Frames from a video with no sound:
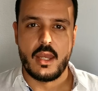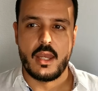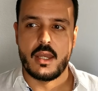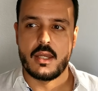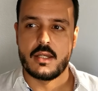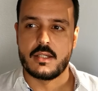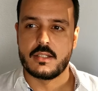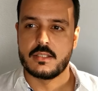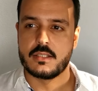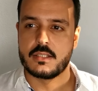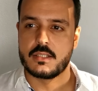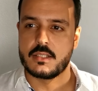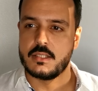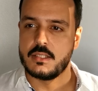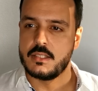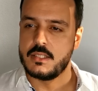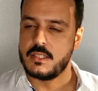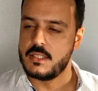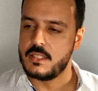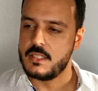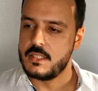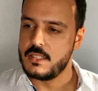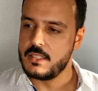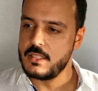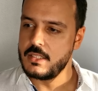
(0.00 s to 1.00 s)
and
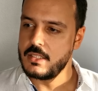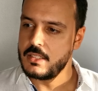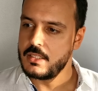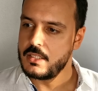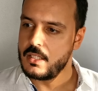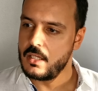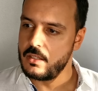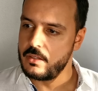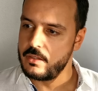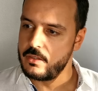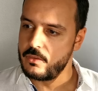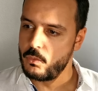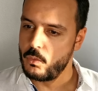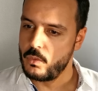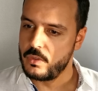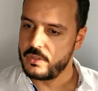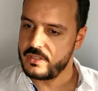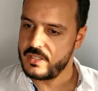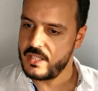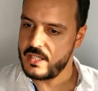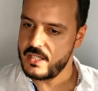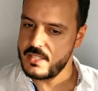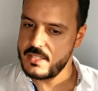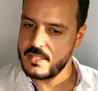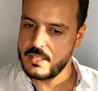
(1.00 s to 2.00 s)
the other
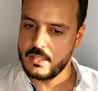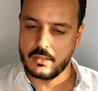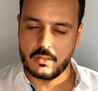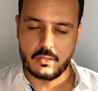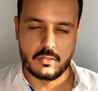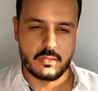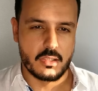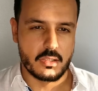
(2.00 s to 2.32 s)
one that it's a,